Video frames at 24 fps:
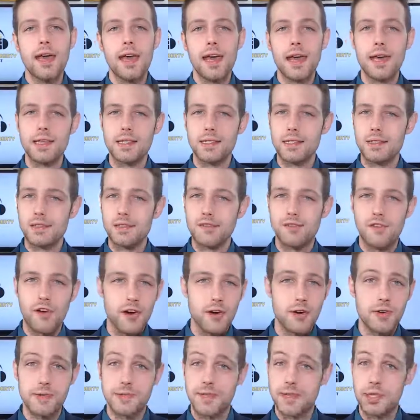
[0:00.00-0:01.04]
As
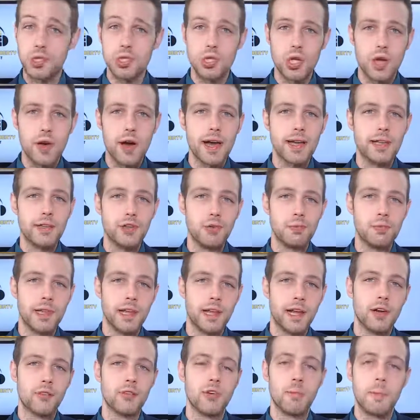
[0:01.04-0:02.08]
far as this show, I do
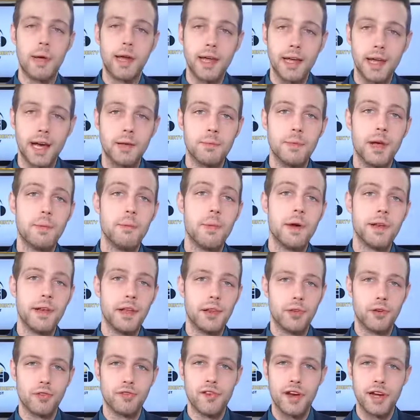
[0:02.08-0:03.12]
plan on remaining on my Monday
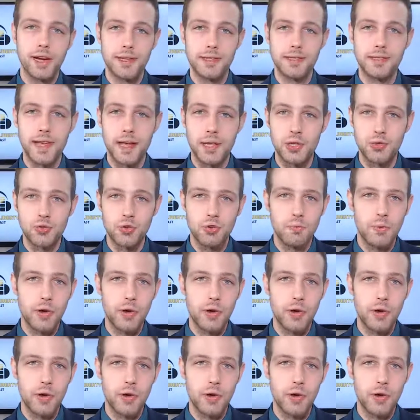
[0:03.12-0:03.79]
through Friday schedule,